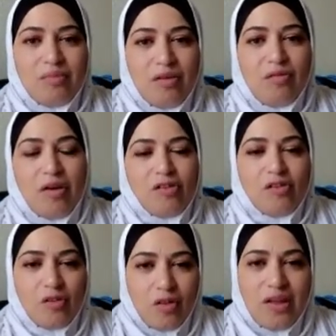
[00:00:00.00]

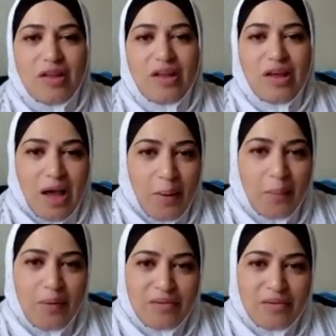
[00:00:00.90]
eventually it
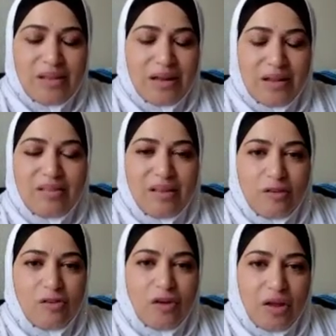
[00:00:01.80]
happens and it's
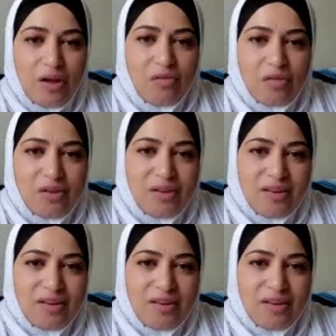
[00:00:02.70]
such a gift